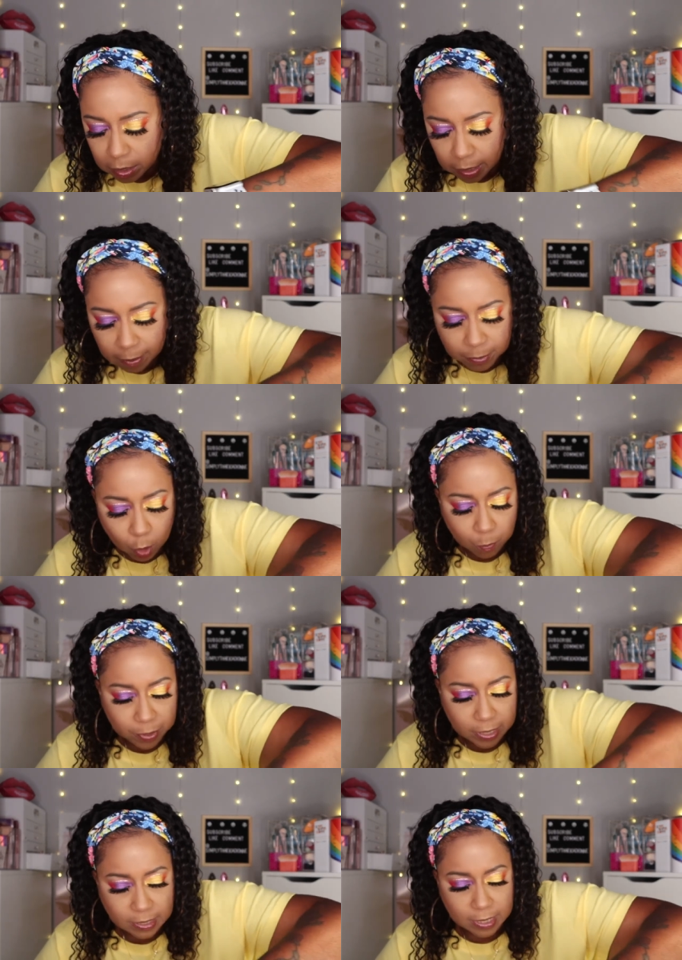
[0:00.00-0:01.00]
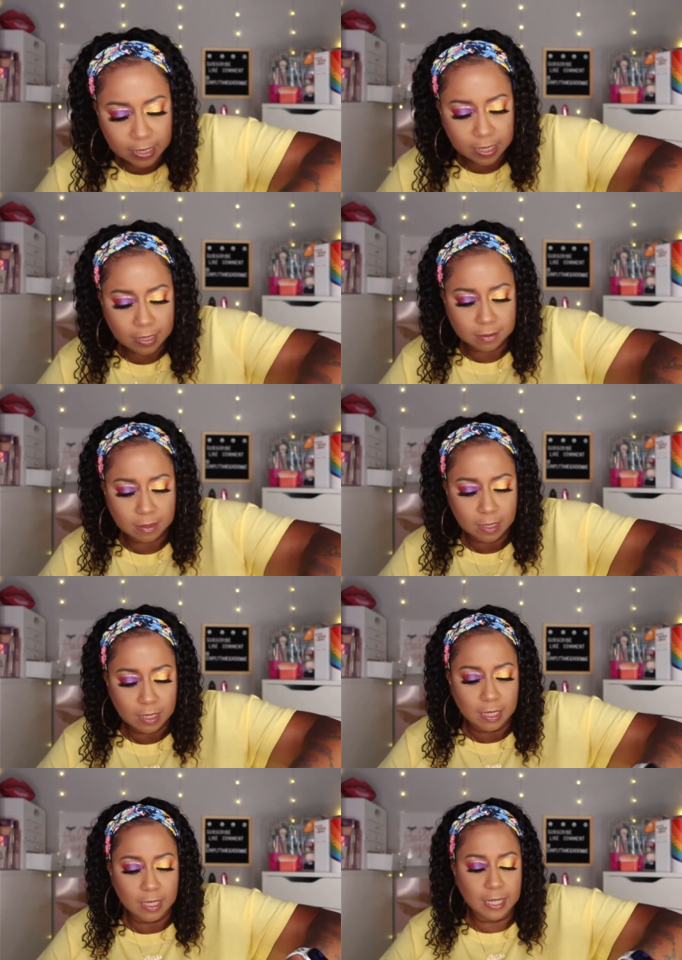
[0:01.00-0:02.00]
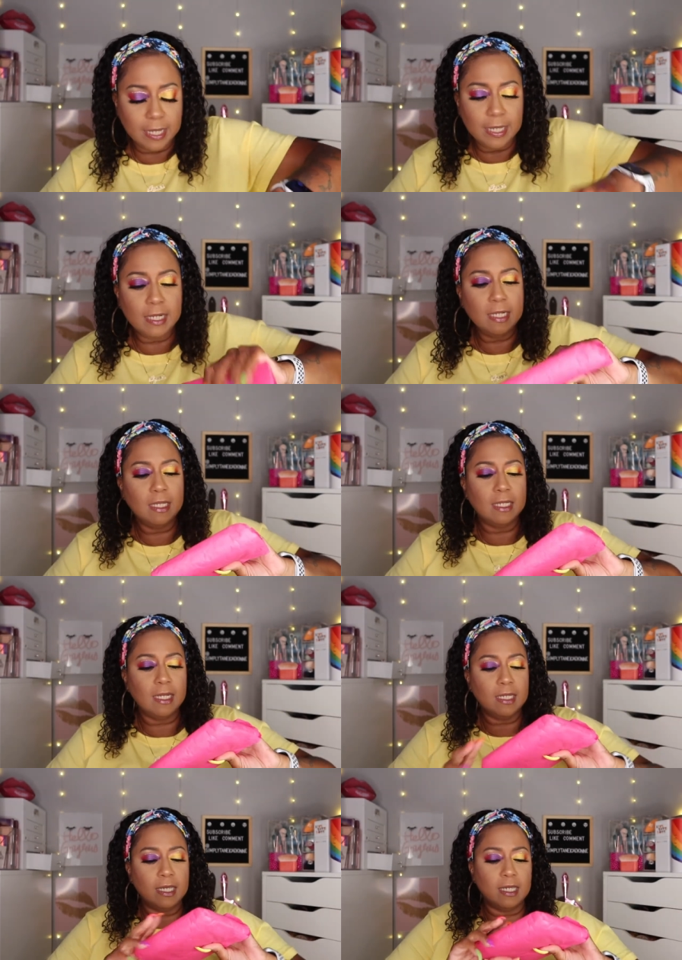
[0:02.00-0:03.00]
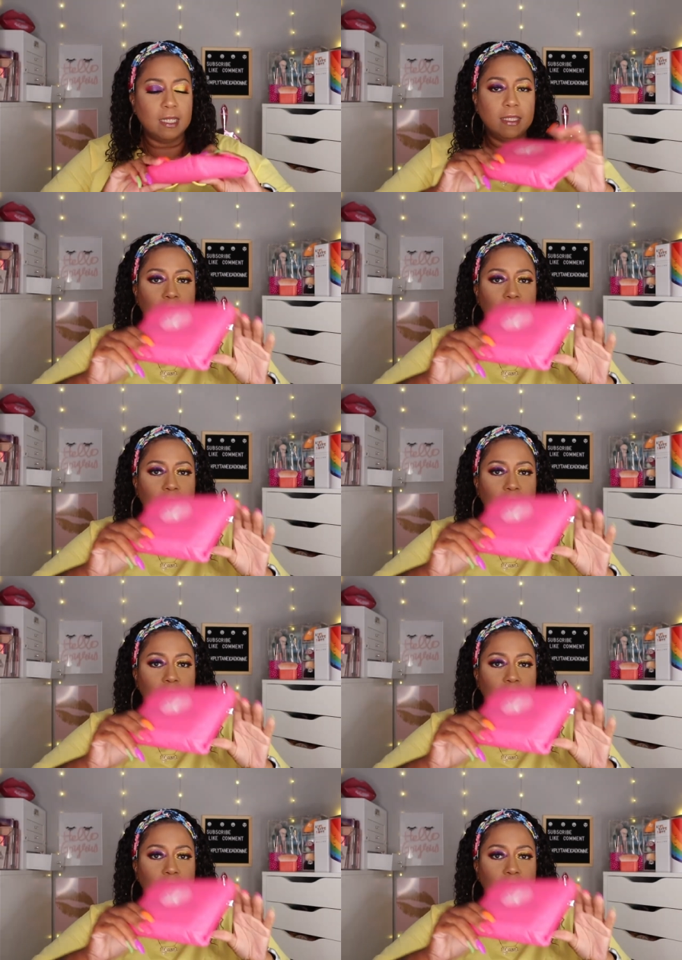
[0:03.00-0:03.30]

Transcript: Yep, no pink ticket. And yet again, I